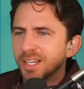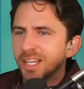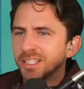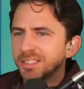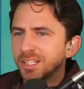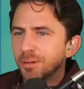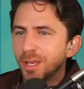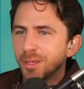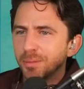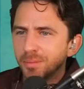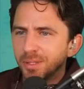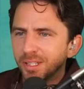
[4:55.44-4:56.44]
It still may
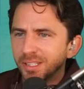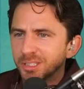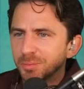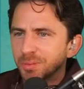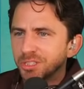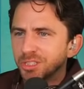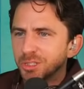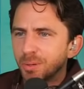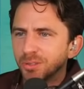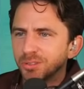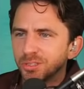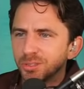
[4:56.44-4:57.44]
be meaningless, but she just
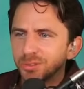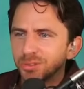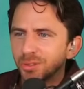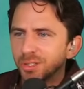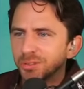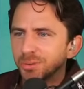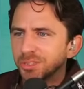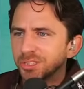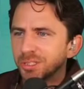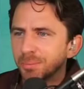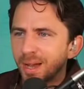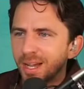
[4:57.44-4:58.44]
posted two stories where
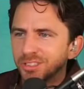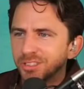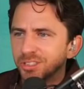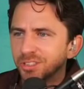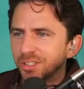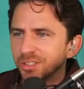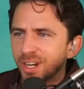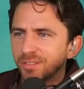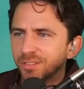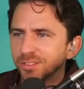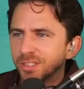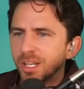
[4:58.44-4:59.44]
she's the passenger and the
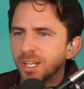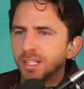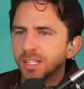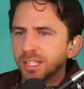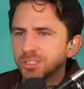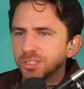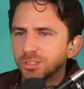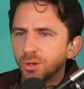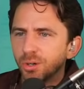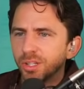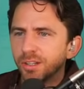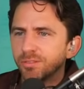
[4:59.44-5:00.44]
driver is like she
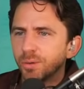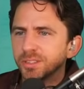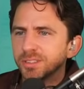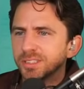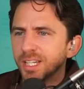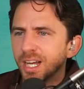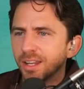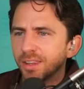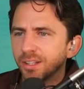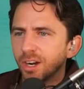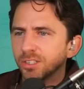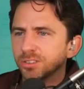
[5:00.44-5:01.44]
totally avoids the side of the
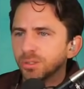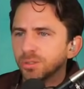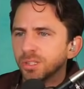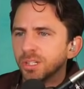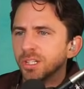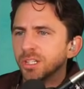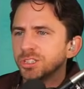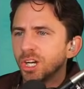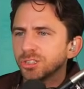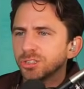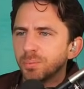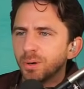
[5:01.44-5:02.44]
car. So she
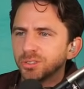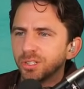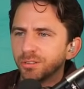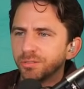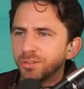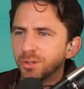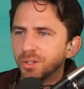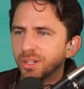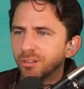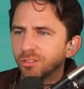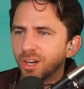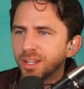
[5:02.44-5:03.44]
also posted her food and
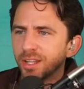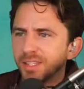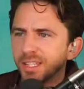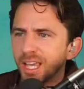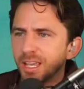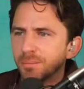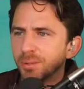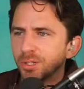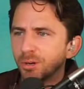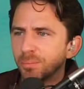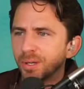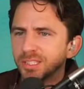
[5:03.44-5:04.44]
her run game, but
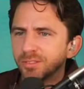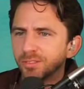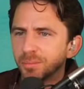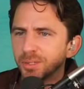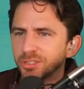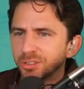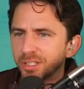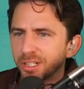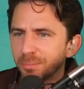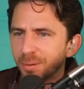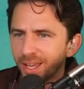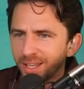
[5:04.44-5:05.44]
no pics of her mystery
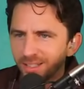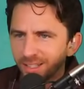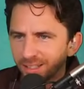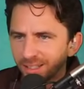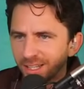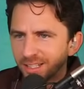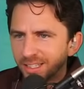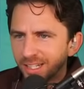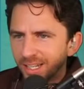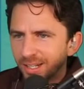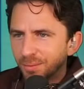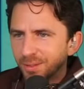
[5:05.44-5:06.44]
companion. Did
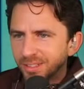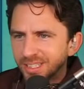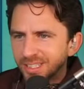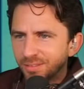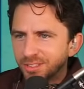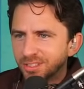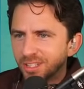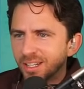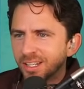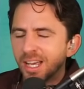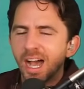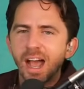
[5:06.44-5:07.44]
anyone else have this thought?
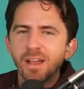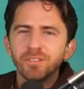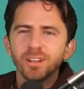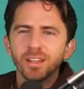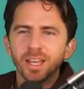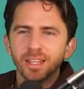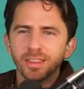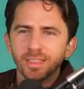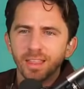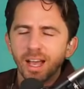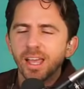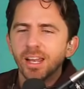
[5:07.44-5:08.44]
I feel like,
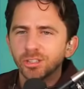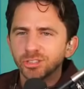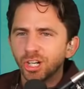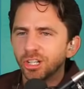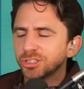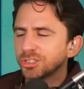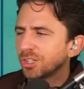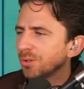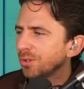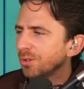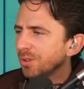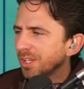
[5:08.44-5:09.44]
and I'll show I'll show
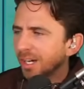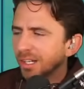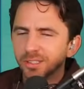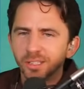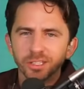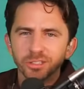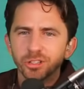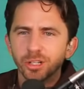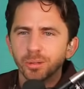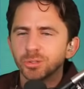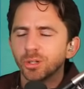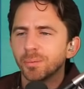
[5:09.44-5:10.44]
you the uh, the
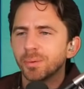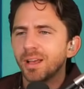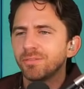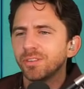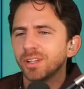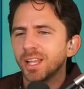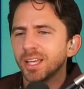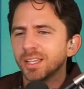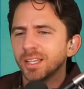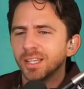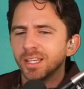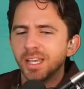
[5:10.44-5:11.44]
Instagram story, but I feel like
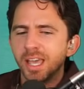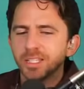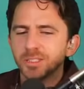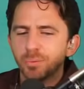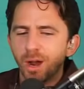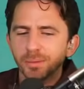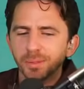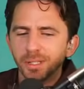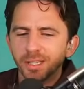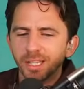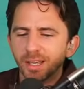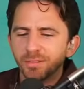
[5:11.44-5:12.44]
it's
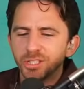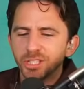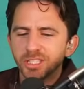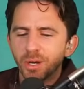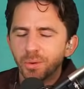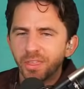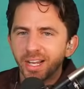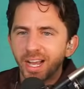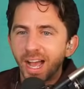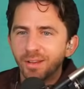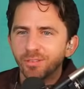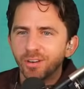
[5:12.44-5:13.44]
probably like if she's out with a
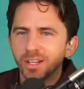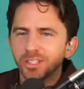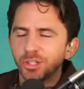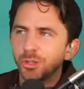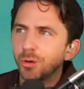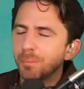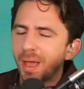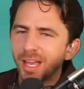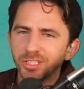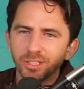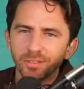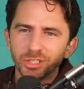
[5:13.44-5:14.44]
guy friend. Could you
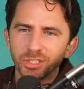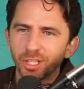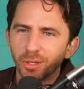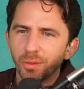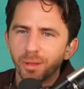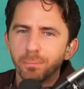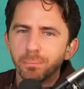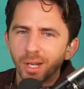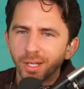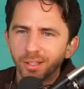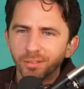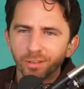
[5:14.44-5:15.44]
imagine if she's like with a
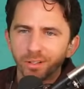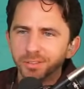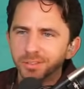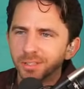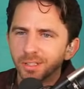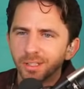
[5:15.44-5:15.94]
buddy of hers?